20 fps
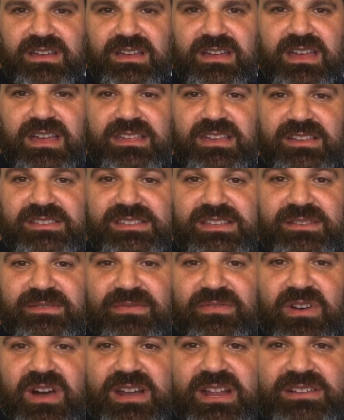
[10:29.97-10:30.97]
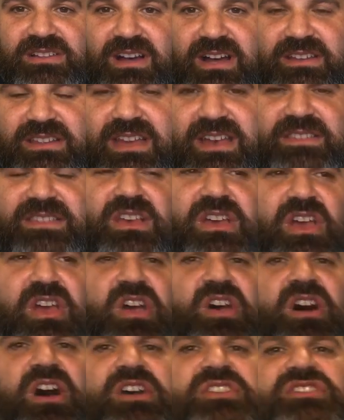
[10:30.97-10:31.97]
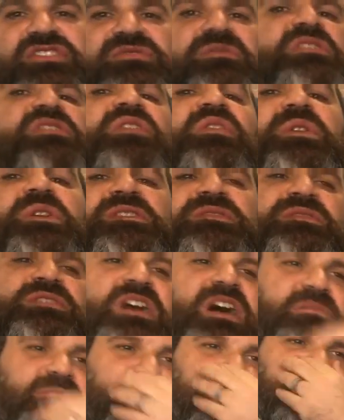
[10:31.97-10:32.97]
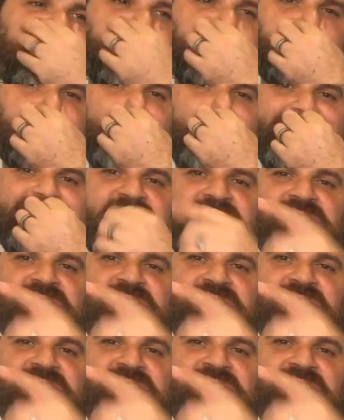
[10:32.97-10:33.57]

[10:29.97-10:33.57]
yeah. See you Friday, Don. Yes. Uh, string noise for non-playing strings. Now,